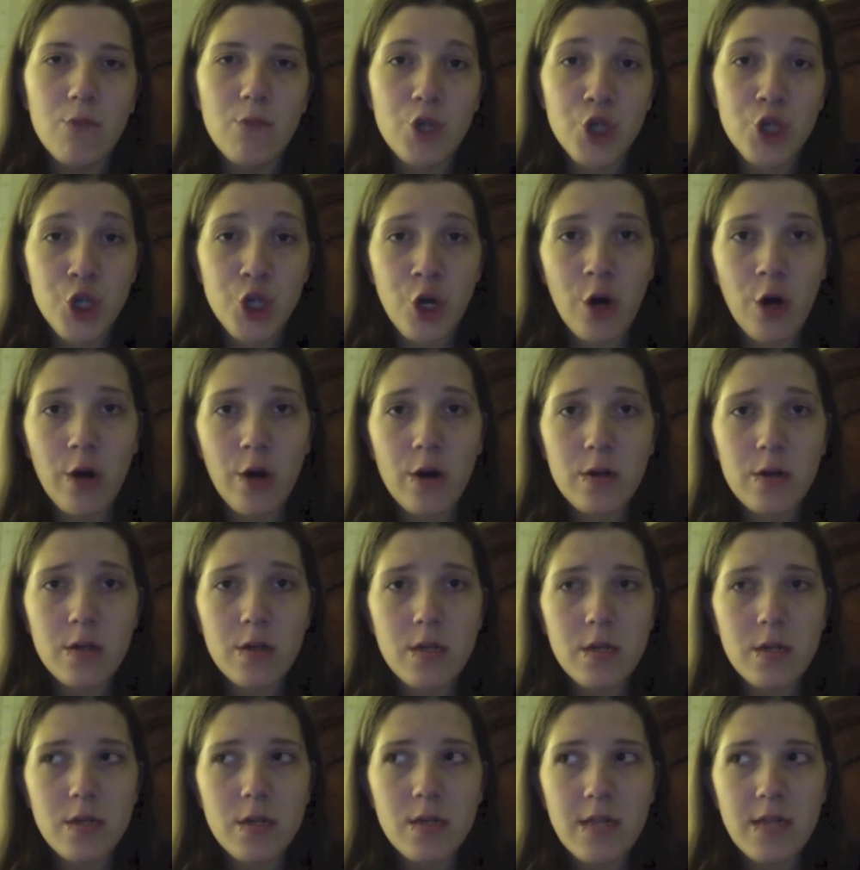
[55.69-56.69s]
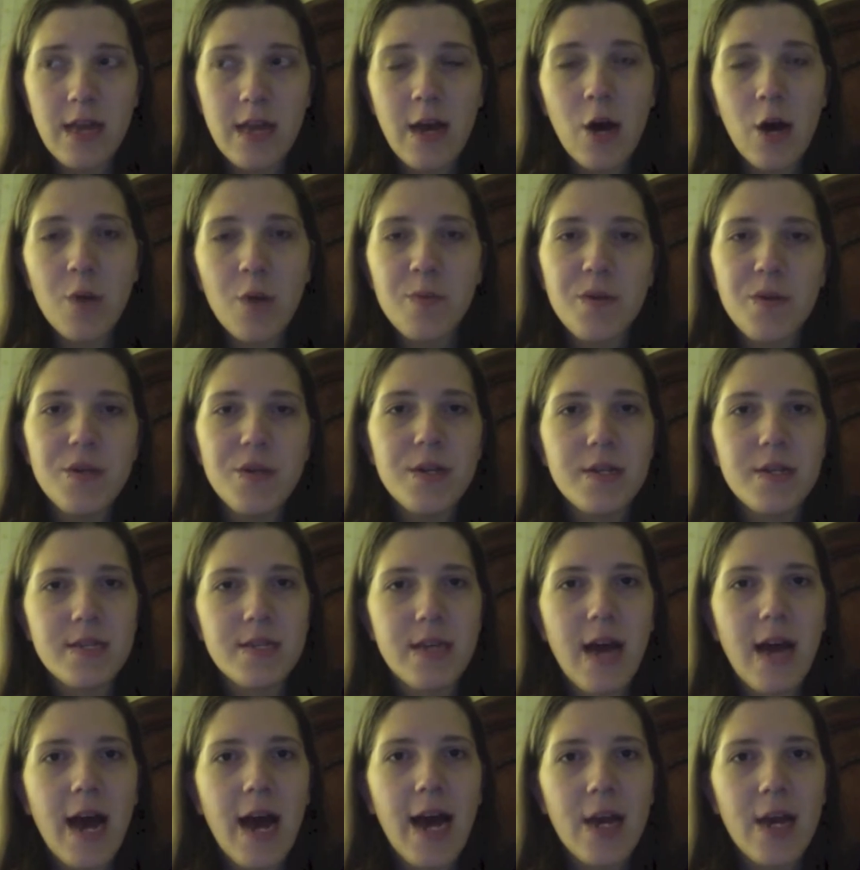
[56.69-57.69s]
chart to help you
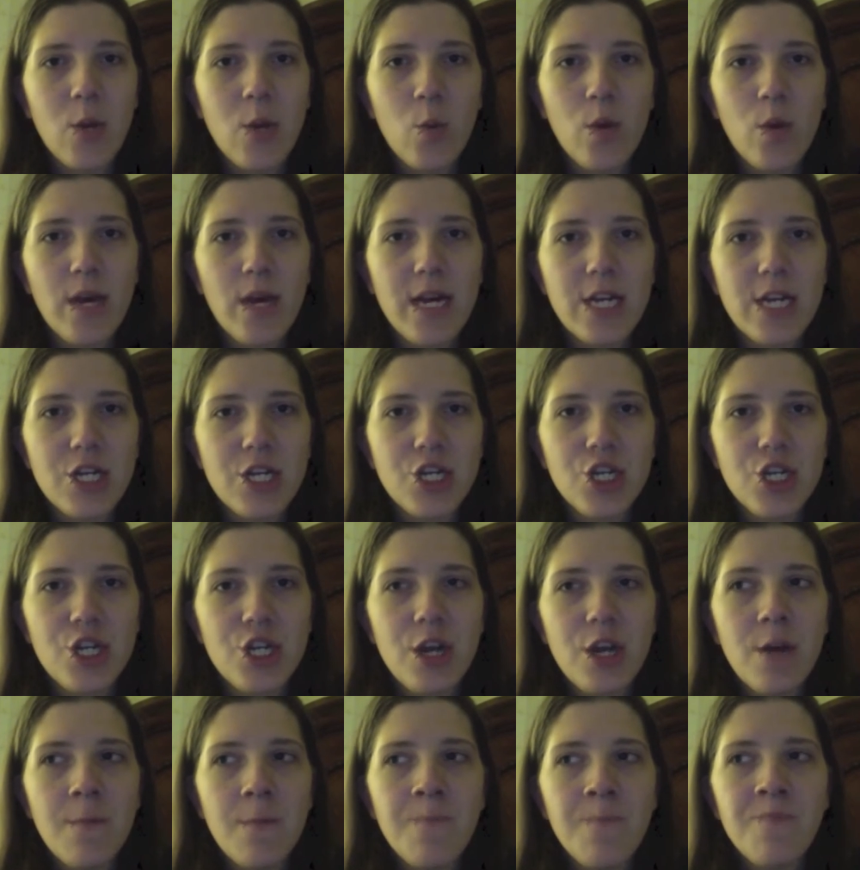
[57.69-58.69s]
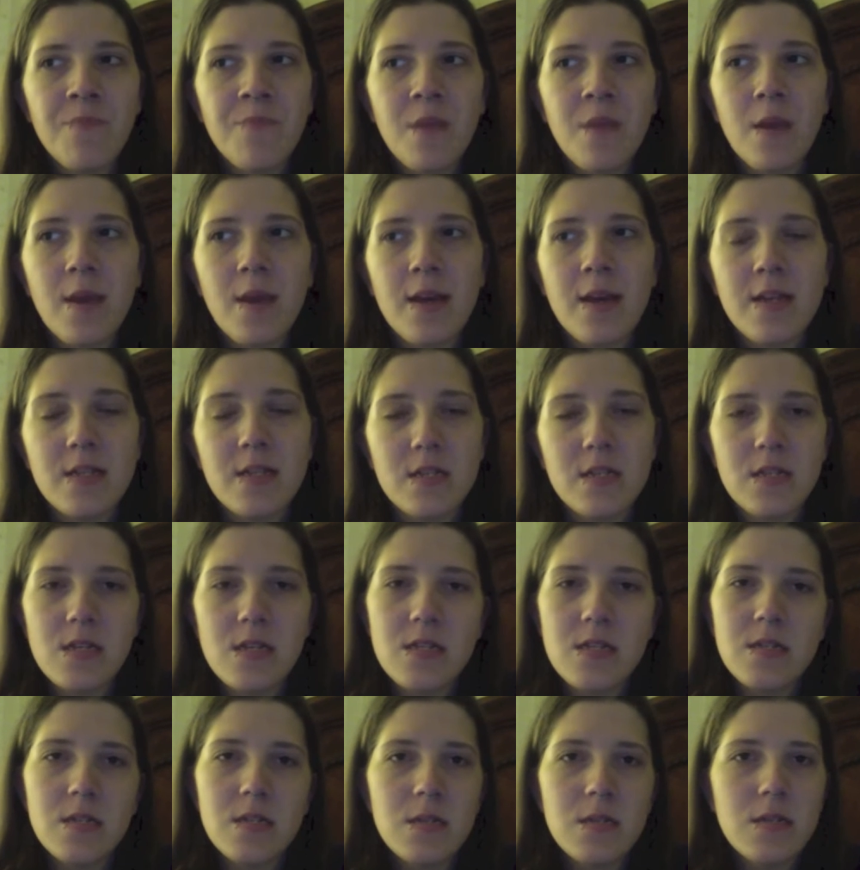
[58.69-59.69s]
decide which
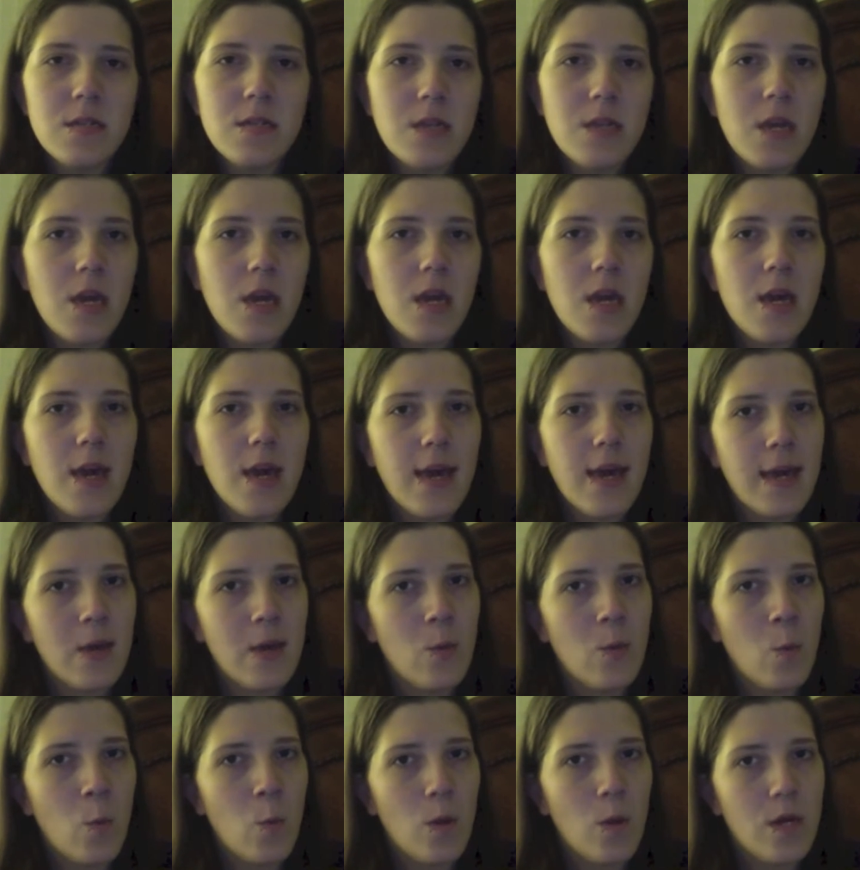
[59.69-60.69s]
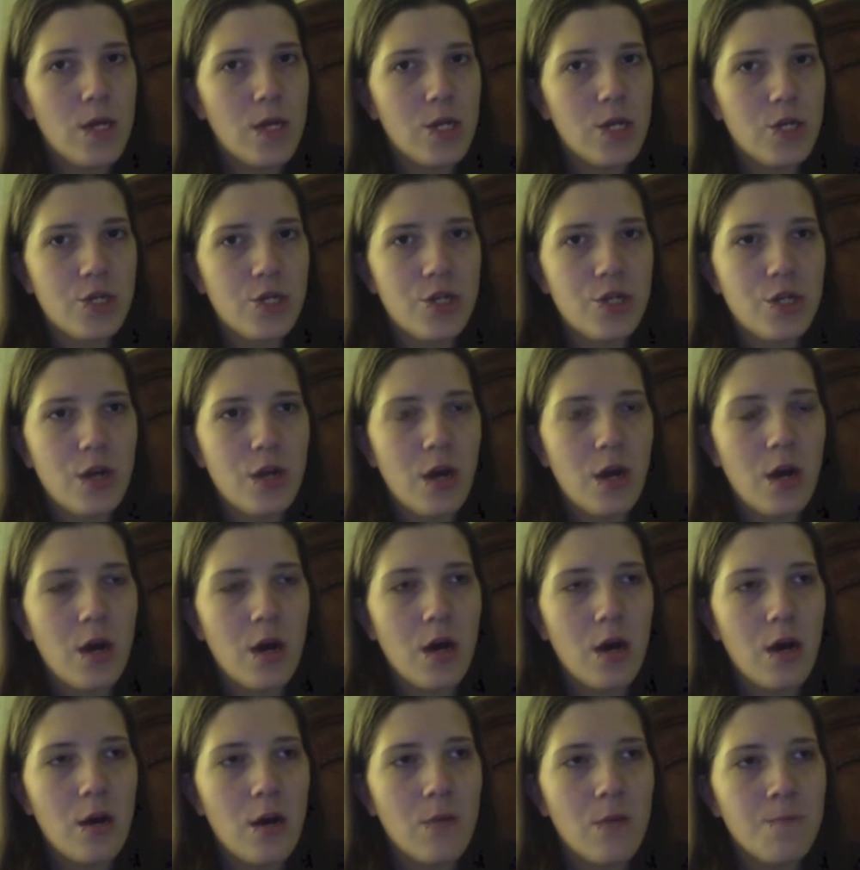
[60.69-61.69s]
consistency and which
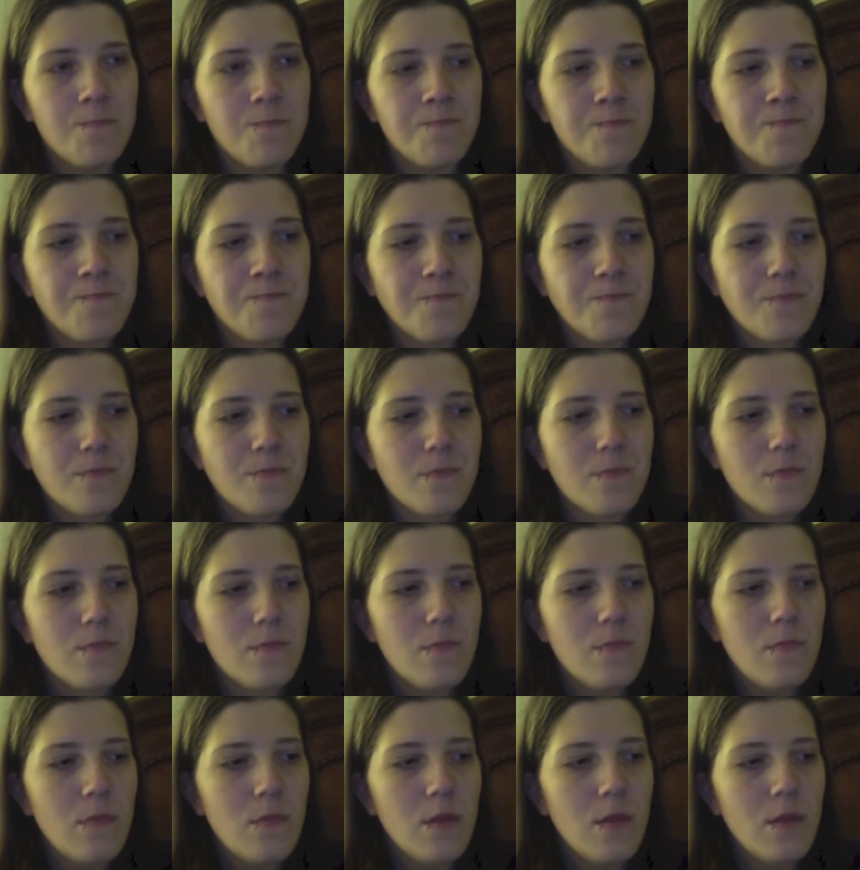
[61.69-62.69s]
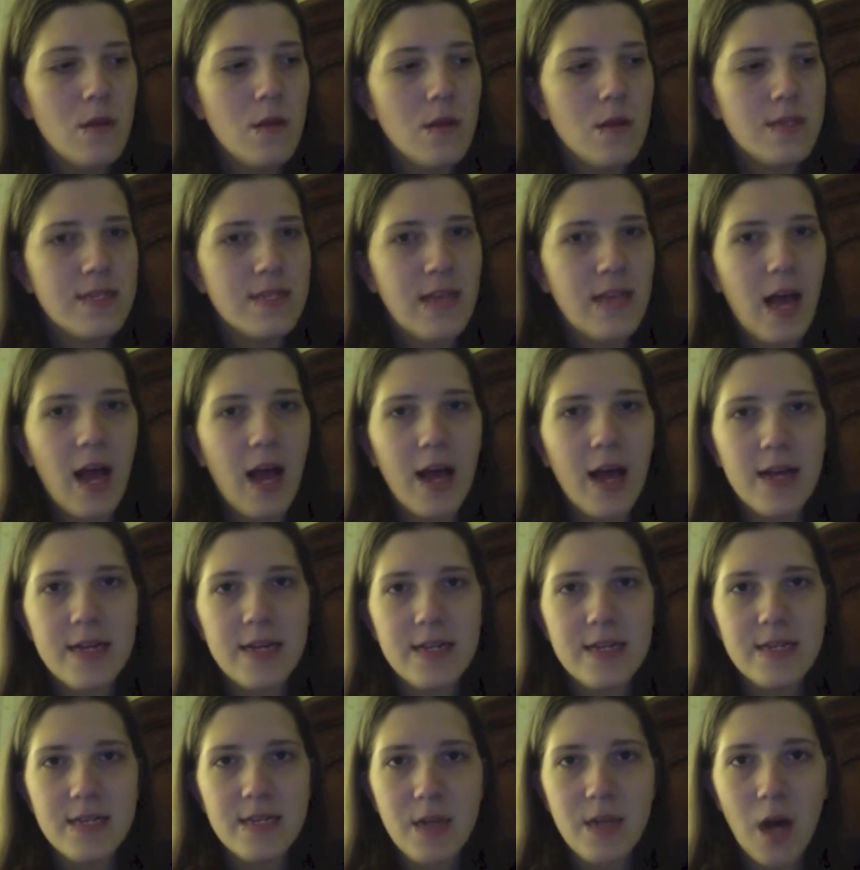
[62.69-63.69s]

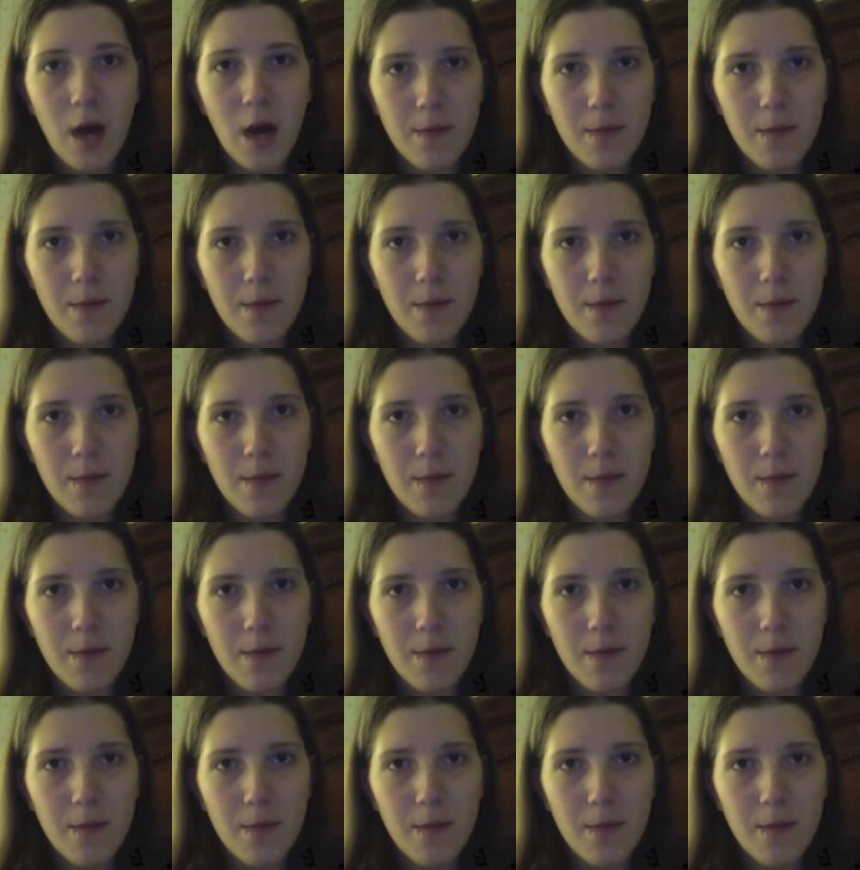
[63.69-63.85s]
size cup